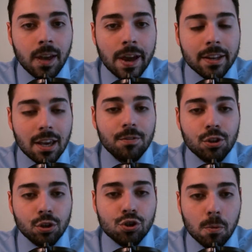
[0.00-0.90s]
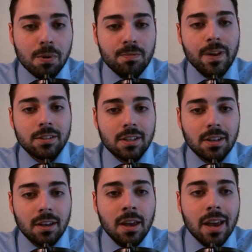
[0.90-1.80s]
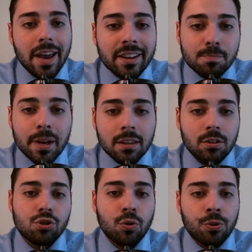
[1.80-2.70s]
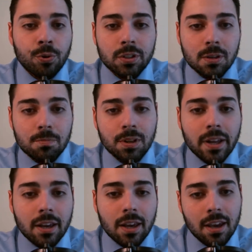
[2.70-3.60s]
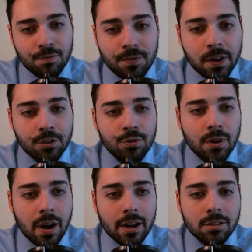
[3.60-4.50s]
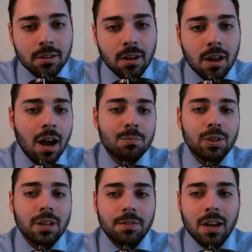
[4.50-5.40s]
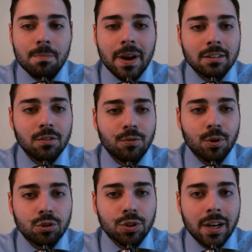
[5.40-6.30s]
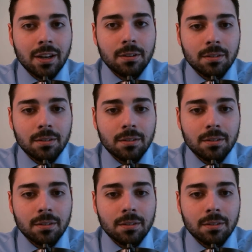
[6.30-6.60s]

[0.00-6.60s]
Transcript: and gave it to Joe Pavelski, expecting Joe Thornton to be like, hey, fuck you guys. I'm leaving. I'm asking for a trade.